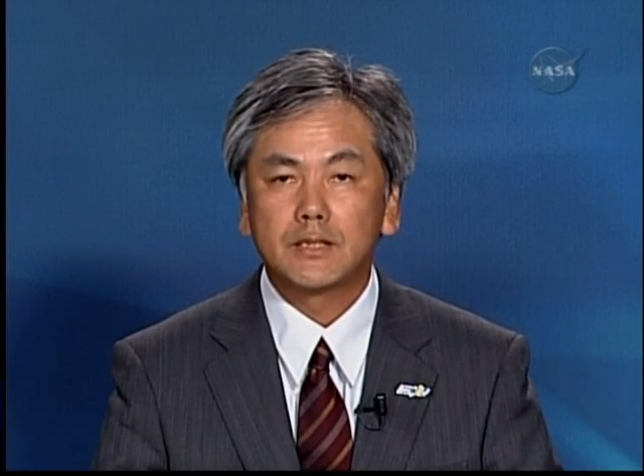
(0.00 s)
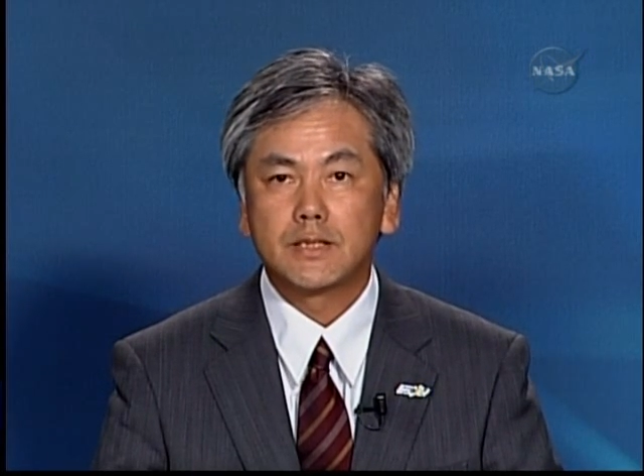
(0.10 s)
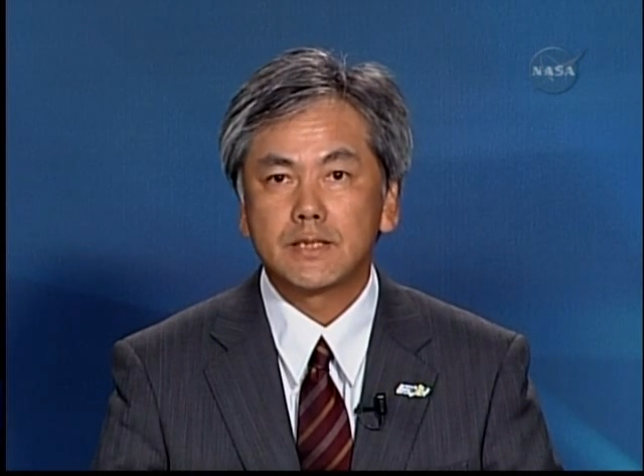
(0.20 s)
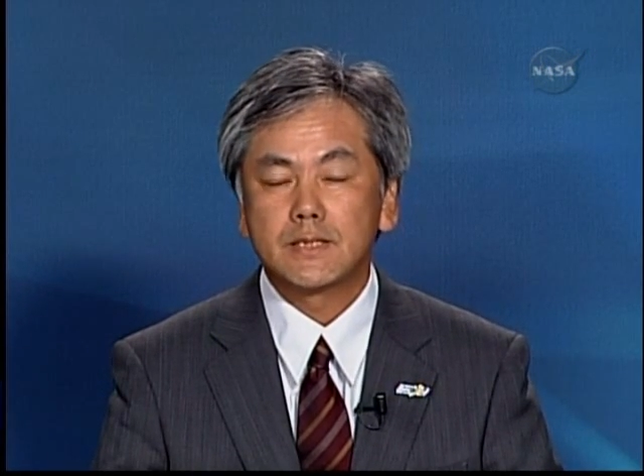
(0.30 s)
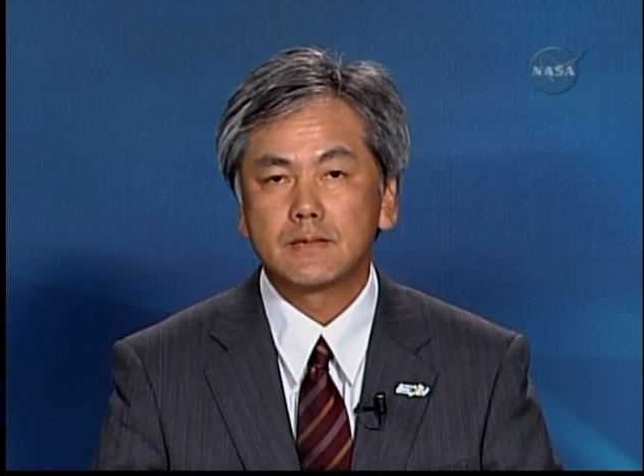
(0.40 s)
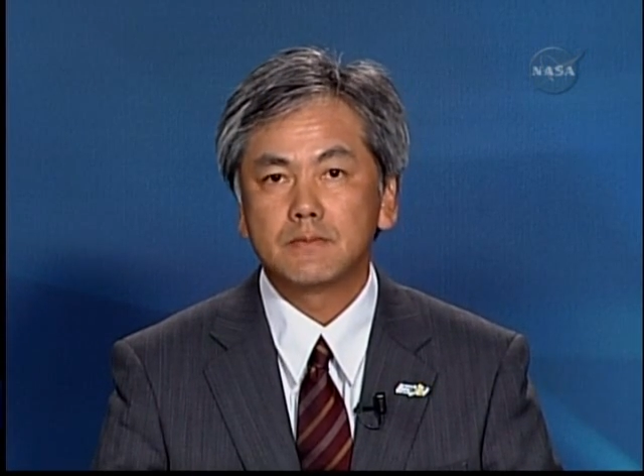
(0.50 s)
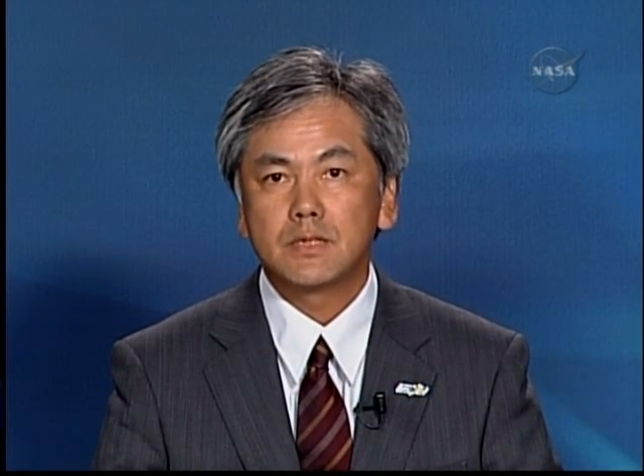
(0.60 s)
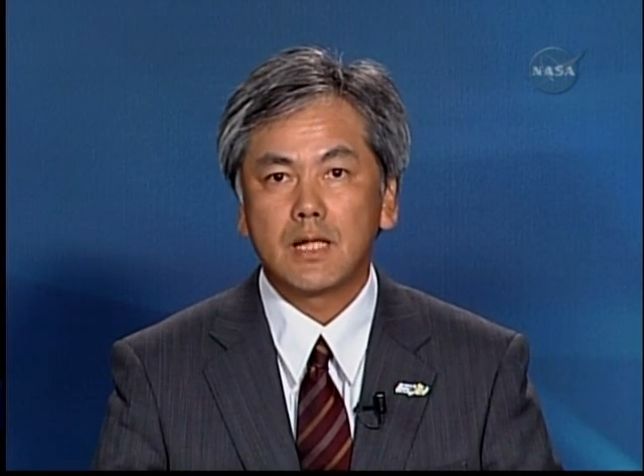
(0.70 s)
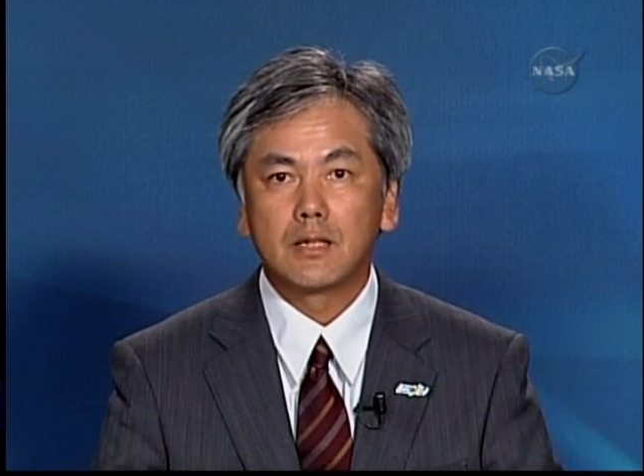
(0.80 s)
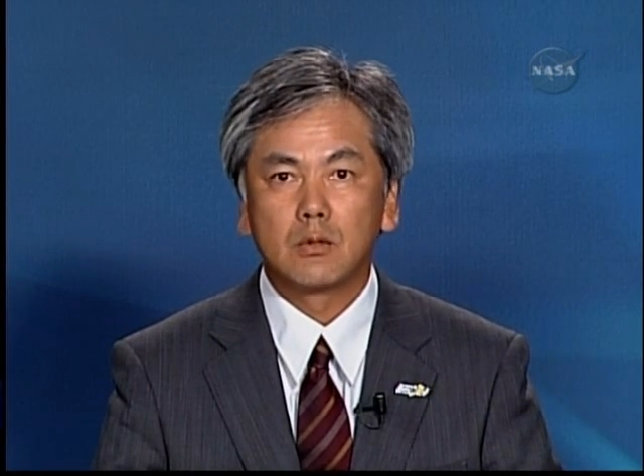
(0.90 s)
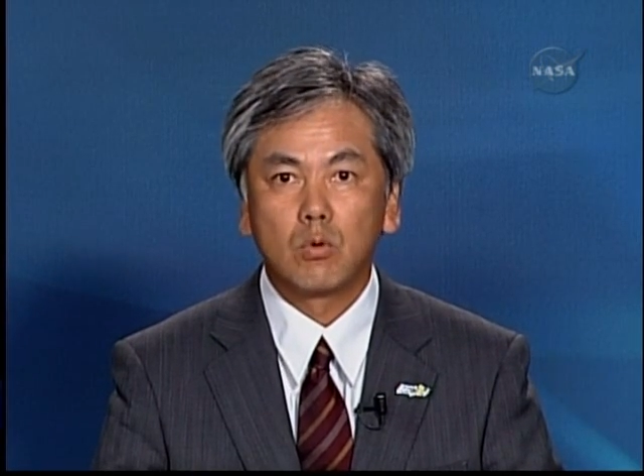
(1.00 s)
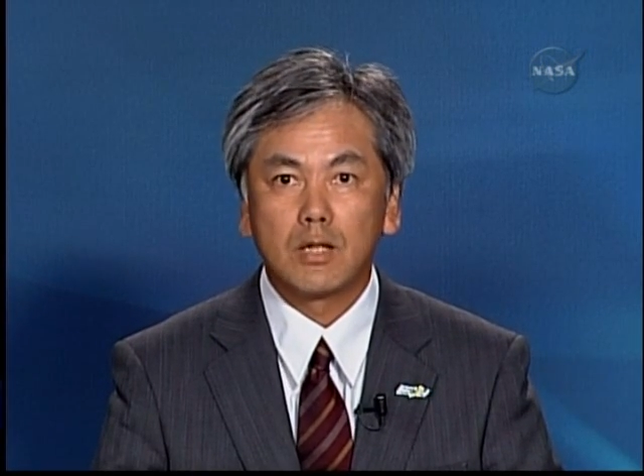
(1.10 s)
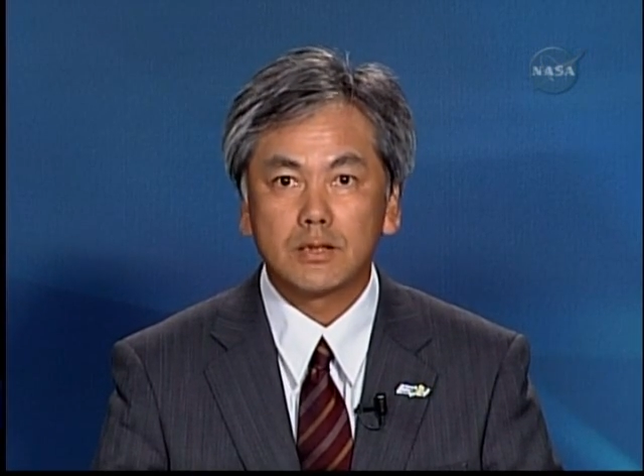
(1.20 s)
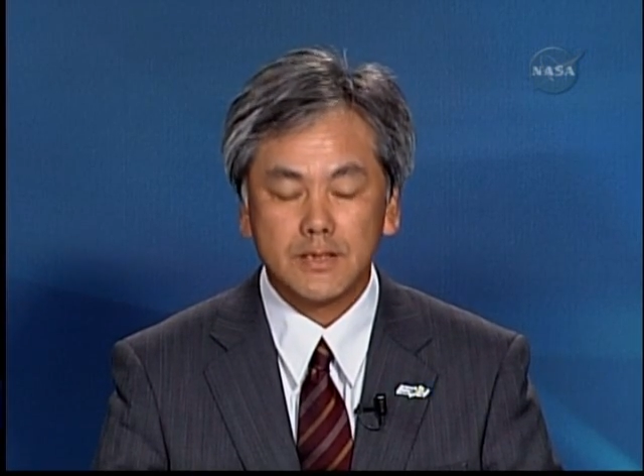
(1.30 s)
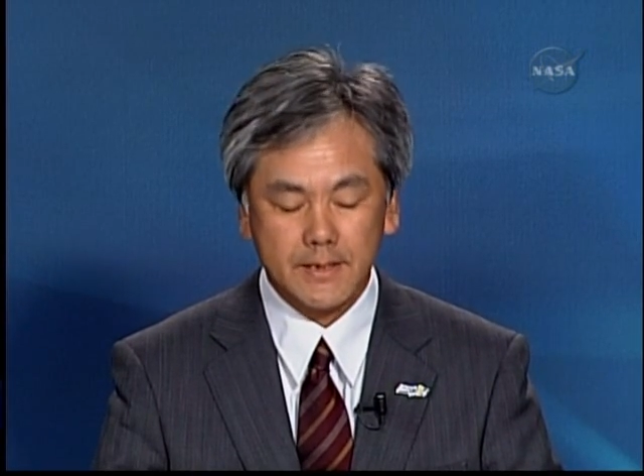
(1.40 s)
systems and the
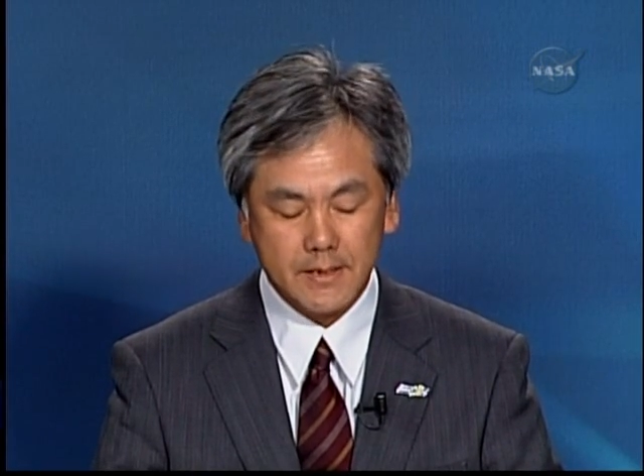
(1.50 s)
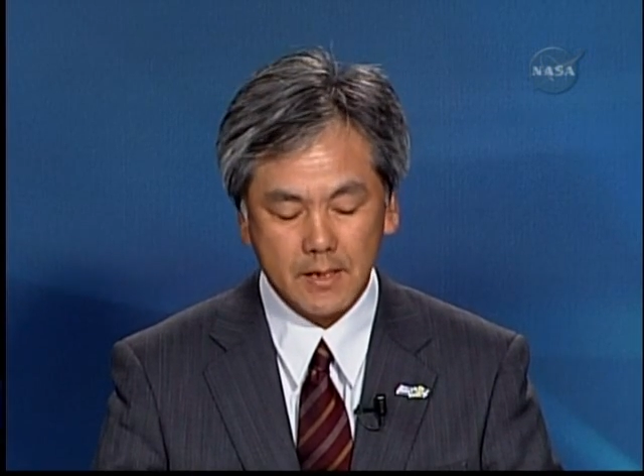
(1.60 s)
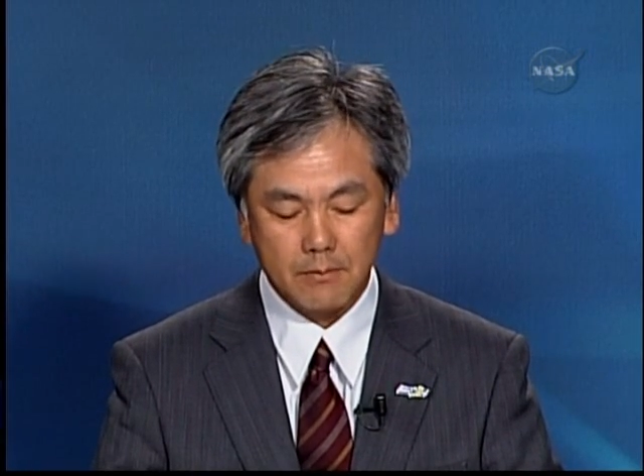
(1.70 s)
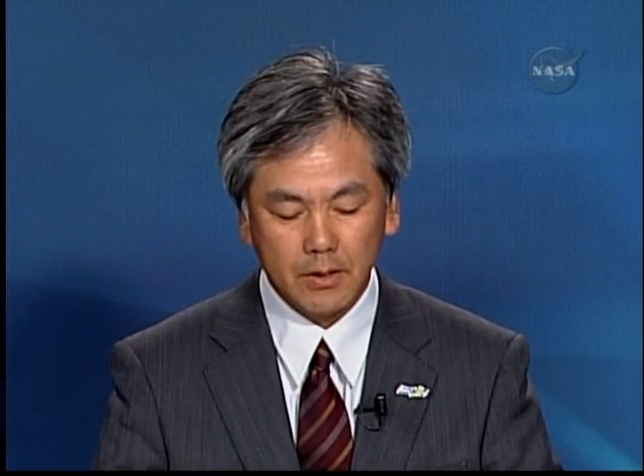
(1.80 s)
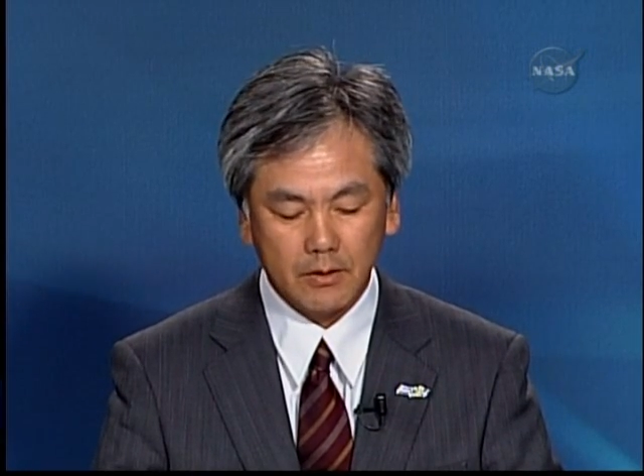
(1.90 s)
ground system